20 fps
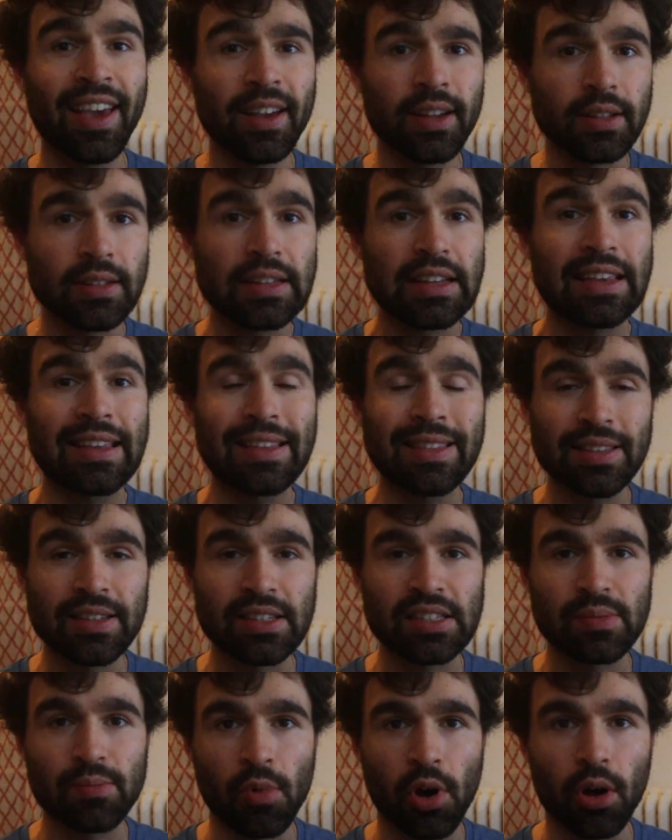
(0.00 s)
And in
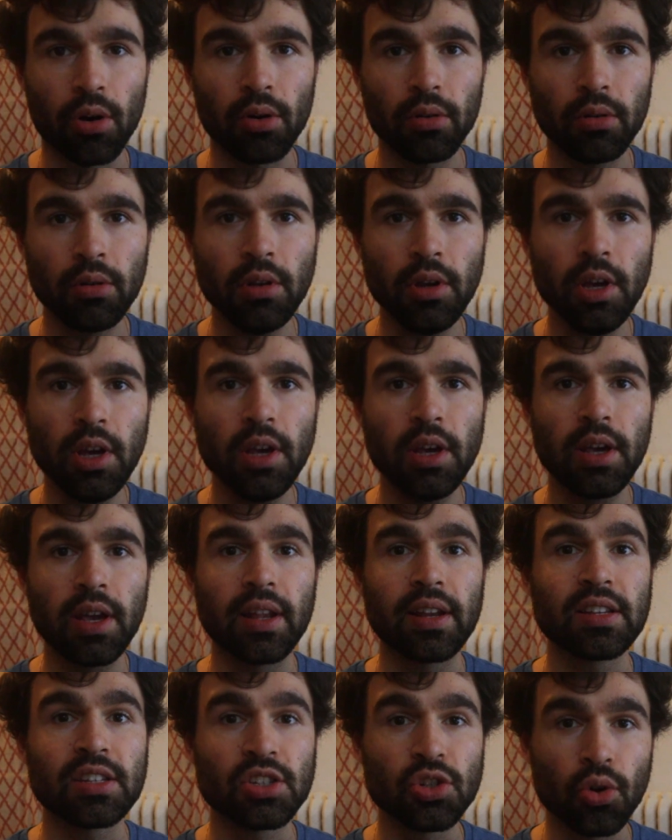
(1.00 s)
this model,
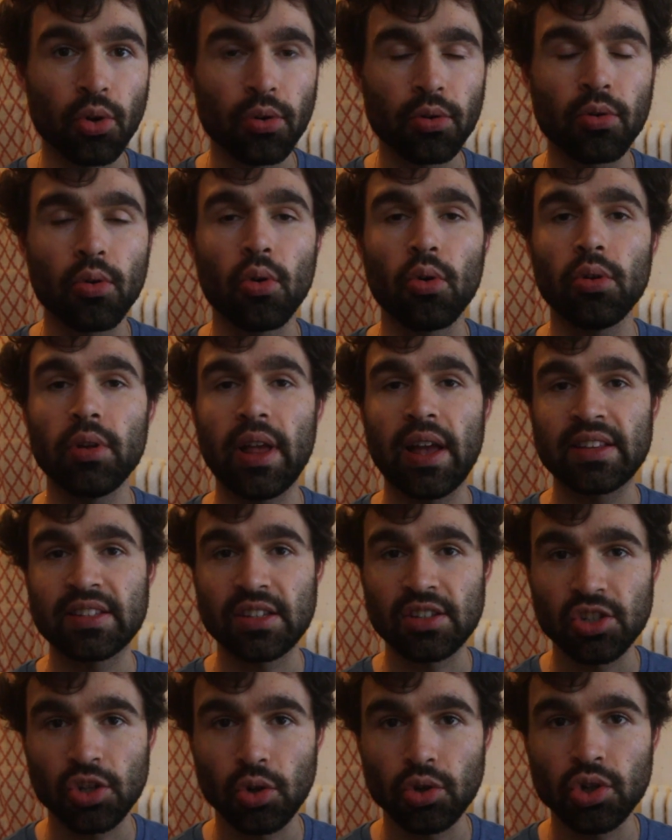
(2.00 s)
it is your goal as
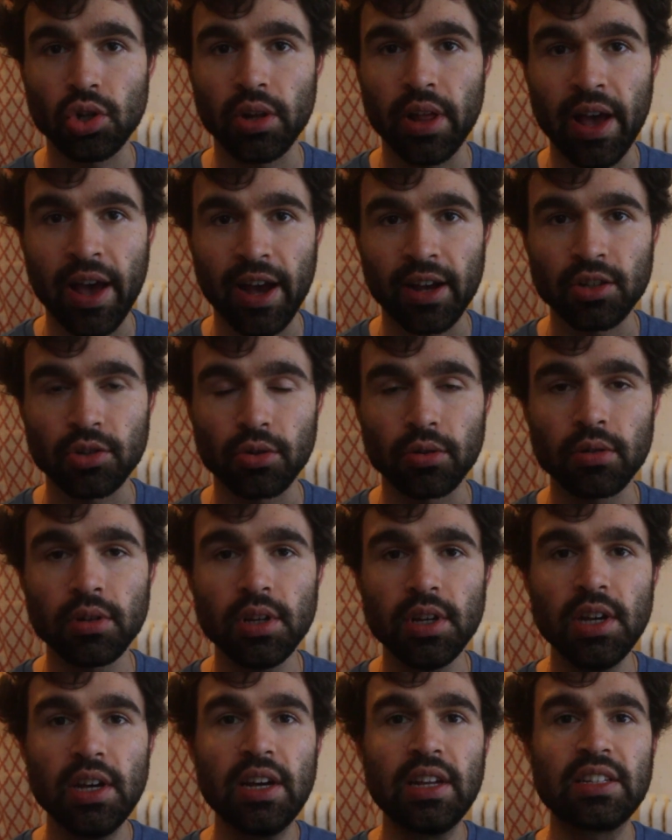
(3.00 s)
a social actor
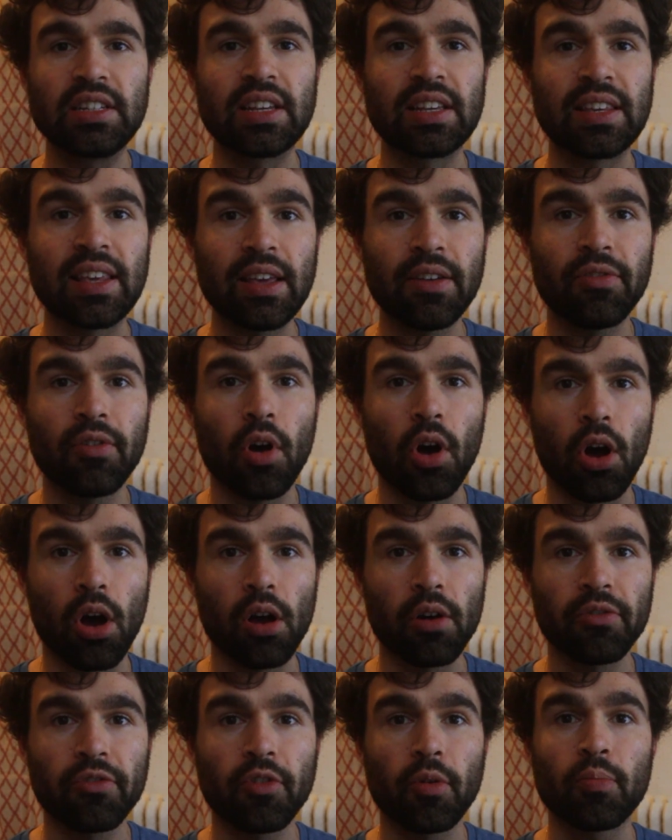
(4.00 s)
to give
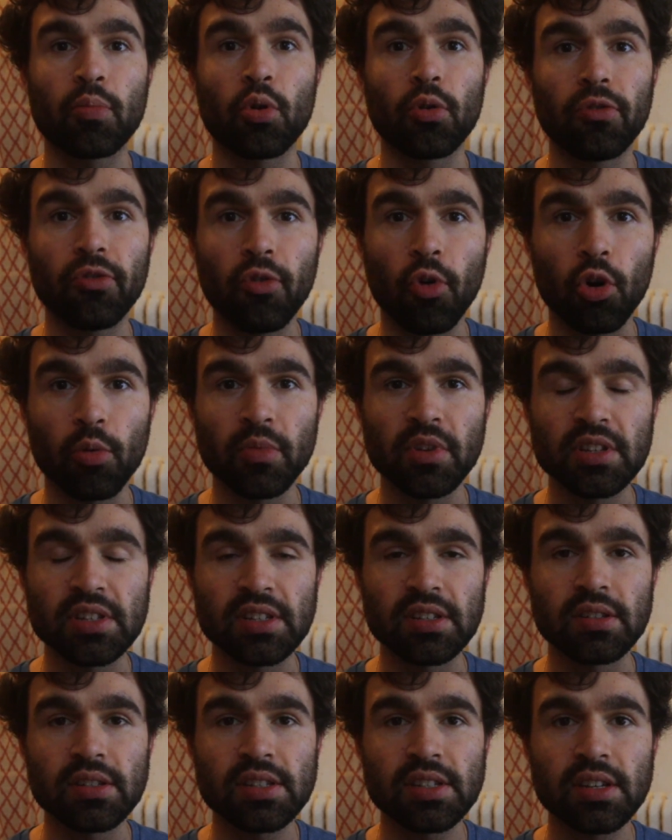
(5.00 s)
off
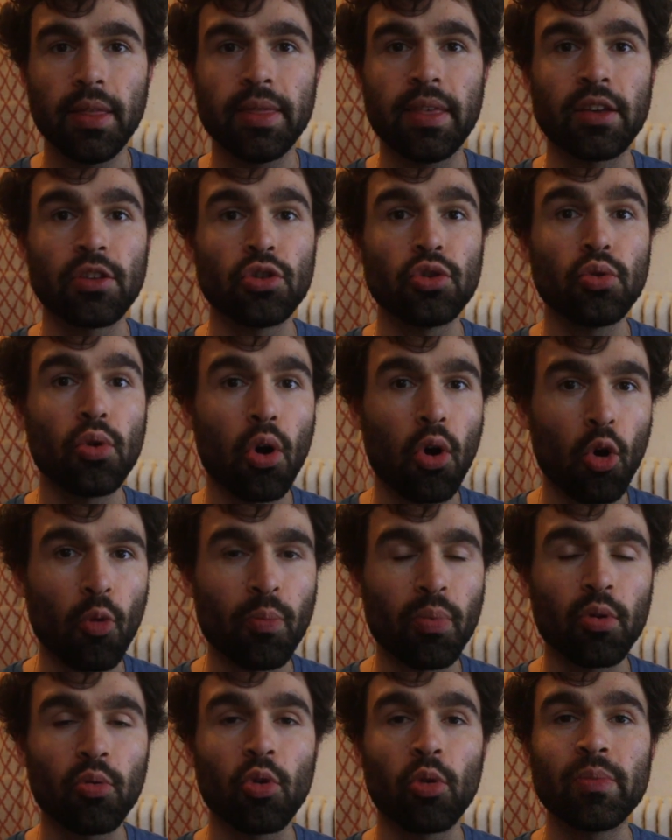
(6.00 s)
performances that you
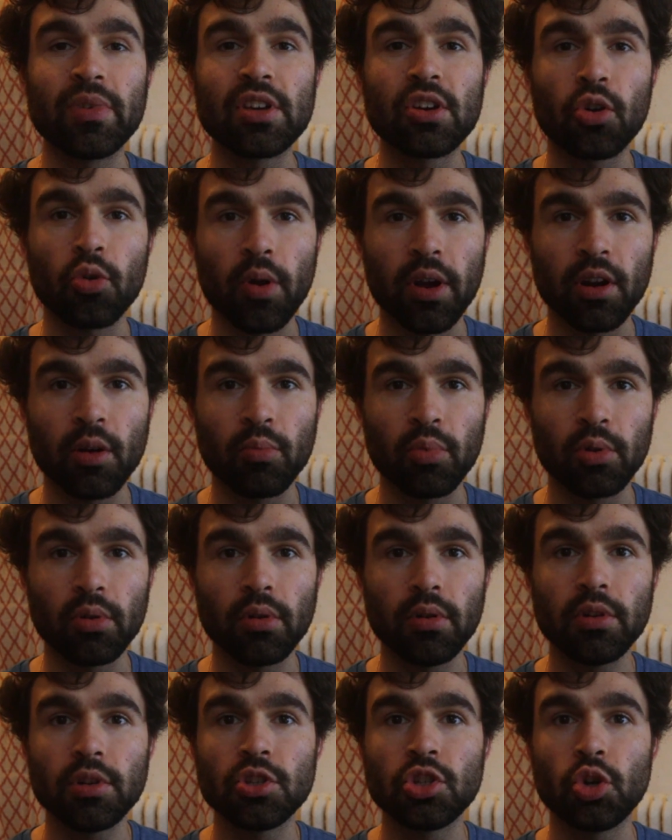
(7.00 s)
hope will be
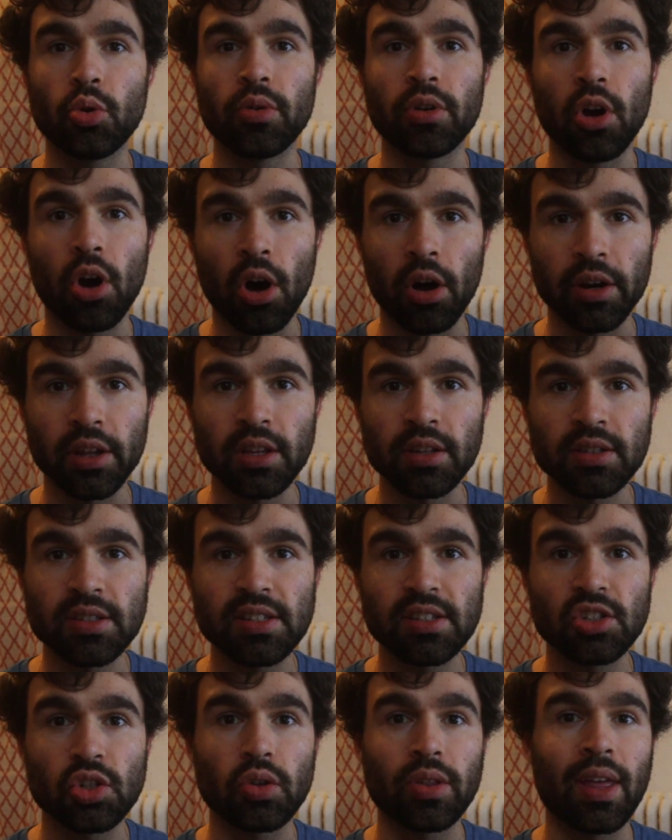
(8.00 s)
credible to an
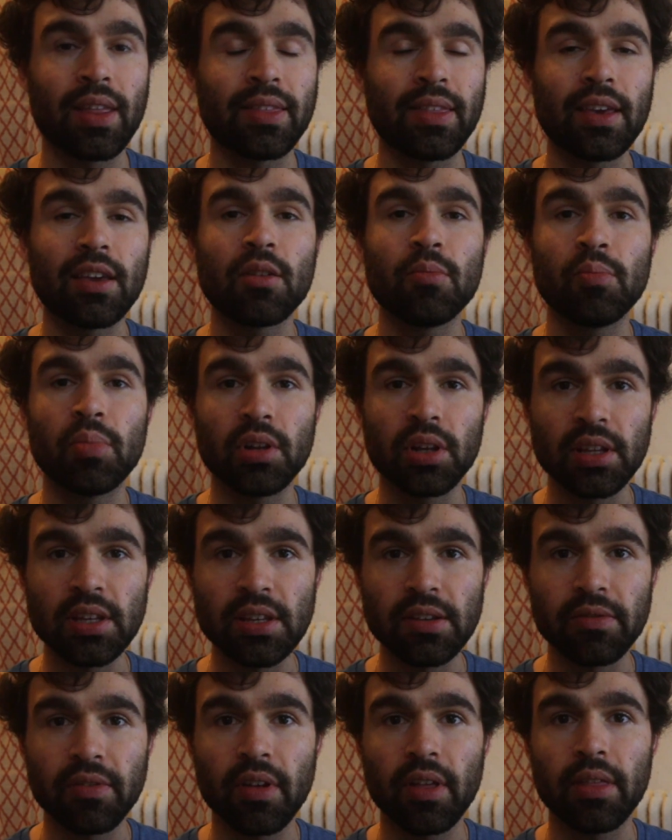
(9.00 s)
audience so that they can
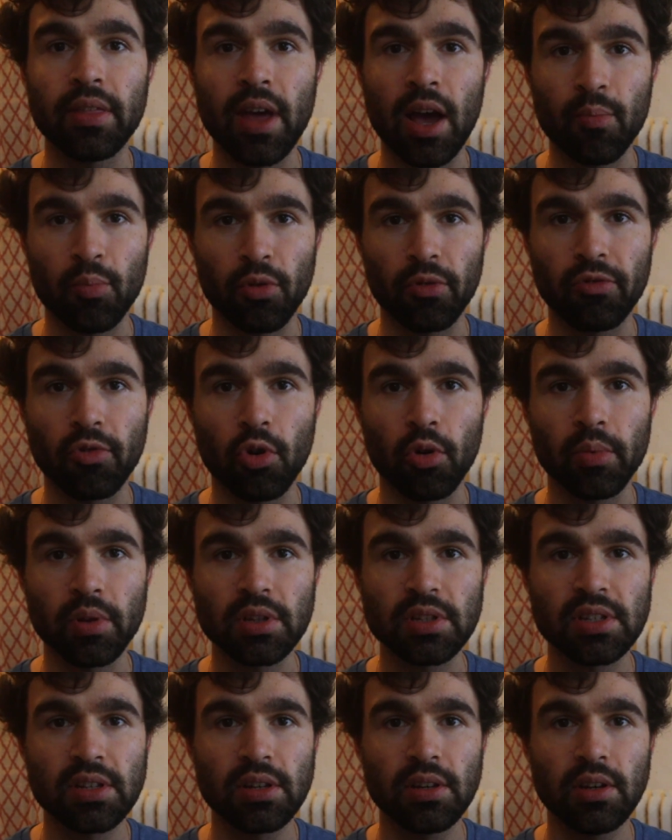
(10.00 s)
believe that
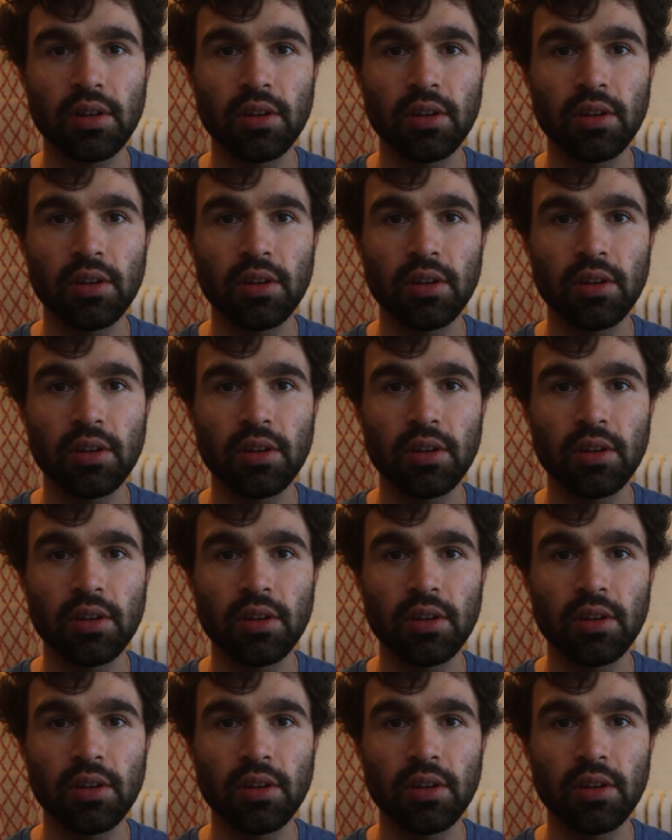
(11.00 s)
performance.